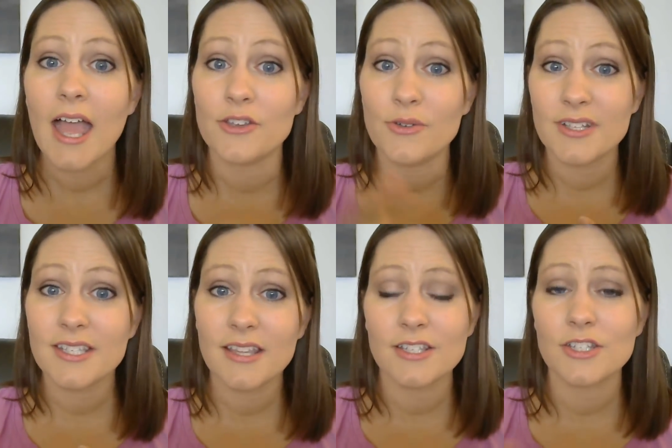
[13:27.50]
And you can
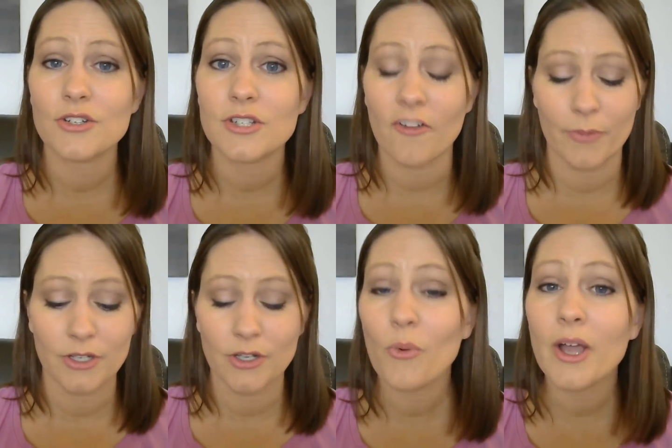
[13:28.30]
say this to yourself,
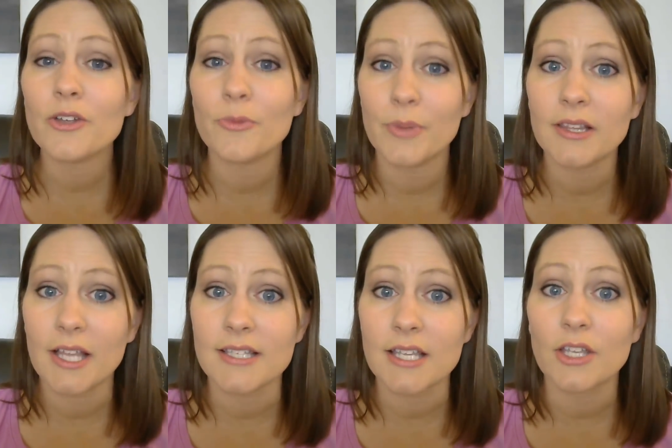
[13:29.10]
but you know what? You're being
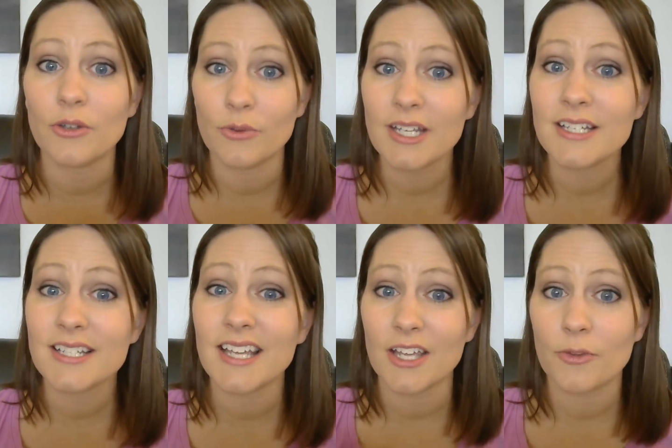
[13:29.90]
lazy. You need
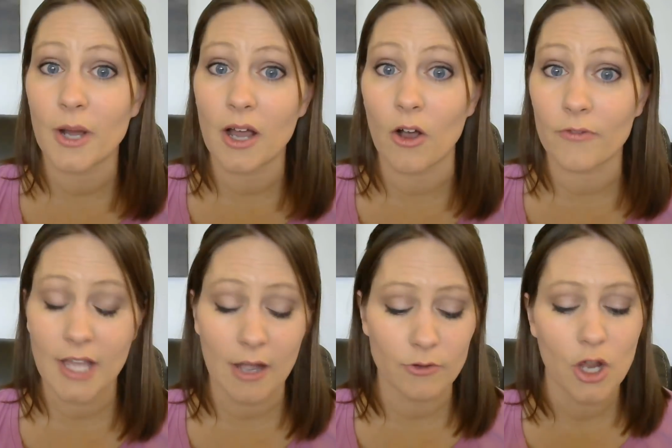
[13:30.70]
to get your butt off
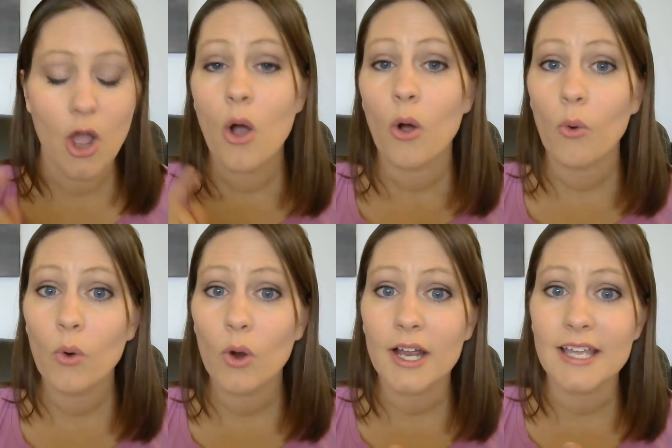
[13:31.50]
the couch.
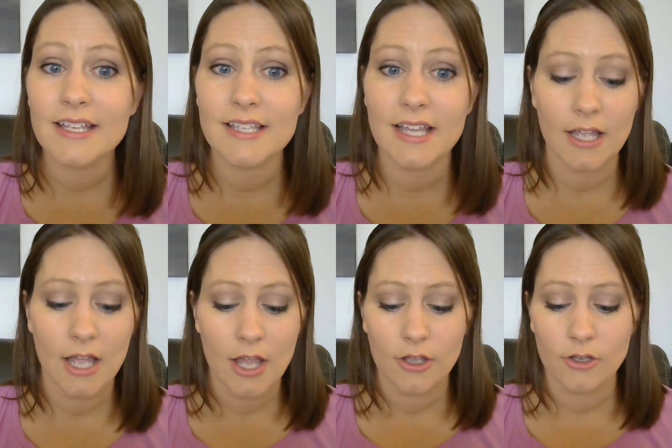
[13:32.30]
Or is it,
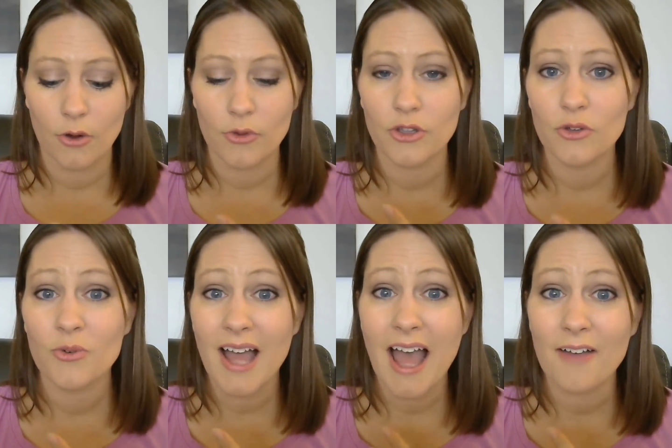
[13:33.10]
you know,
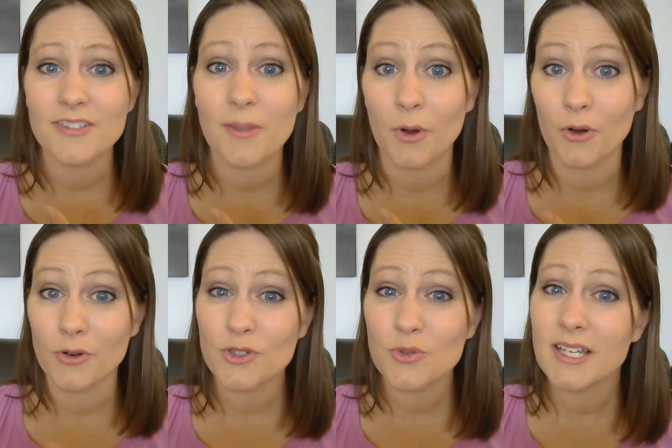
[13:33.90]
you have some
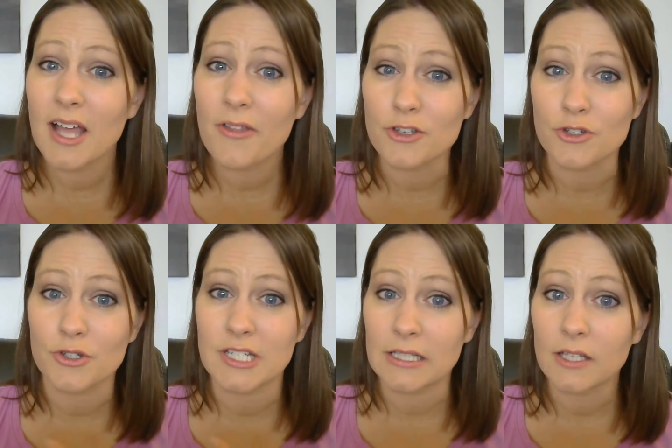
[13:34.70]
hurts right now that
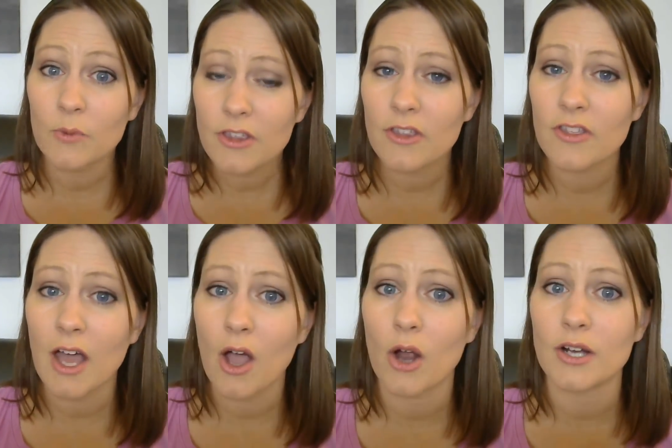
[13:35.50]
you're dealing with
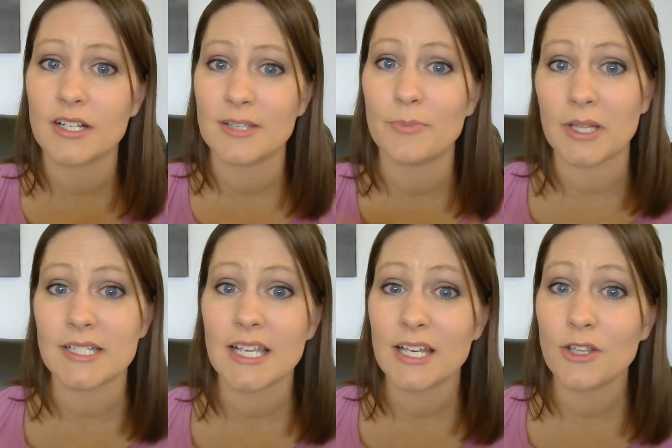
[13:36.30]
that are
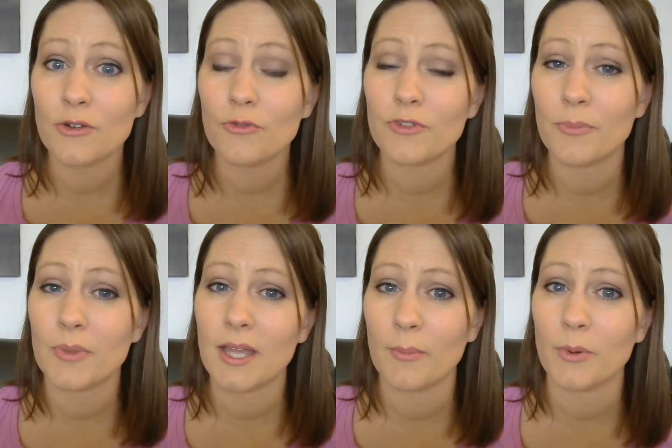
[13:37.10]
debilitating you from
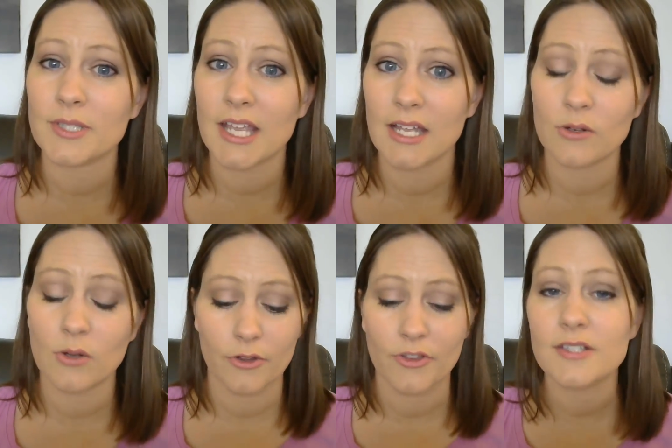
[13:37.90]
being able to
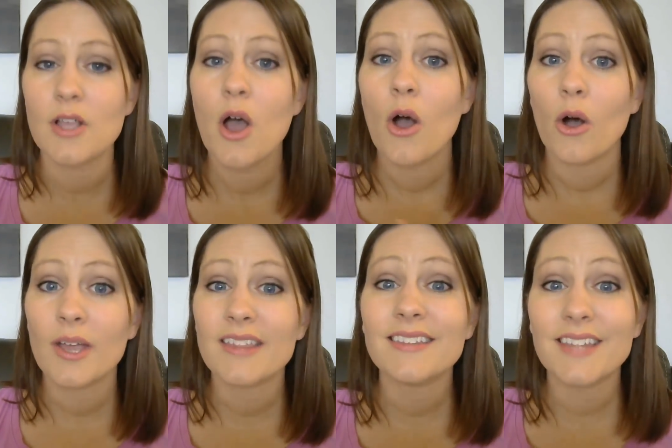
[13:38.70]
handle other things?
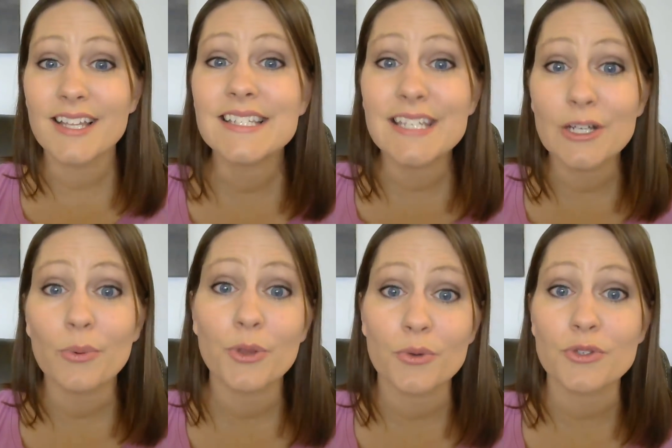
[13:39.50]
Okay, then let's deal
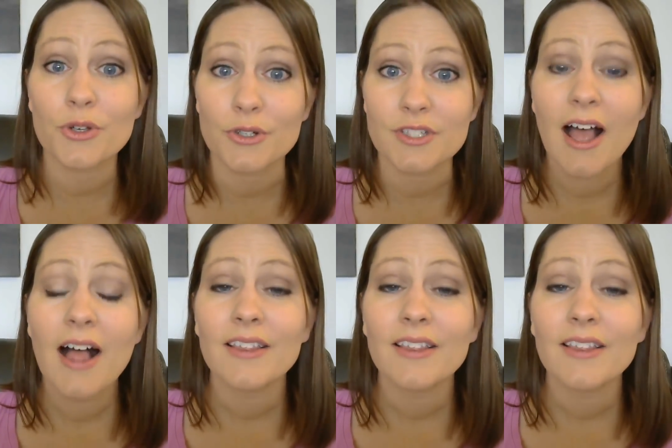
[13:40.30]
with those hurts.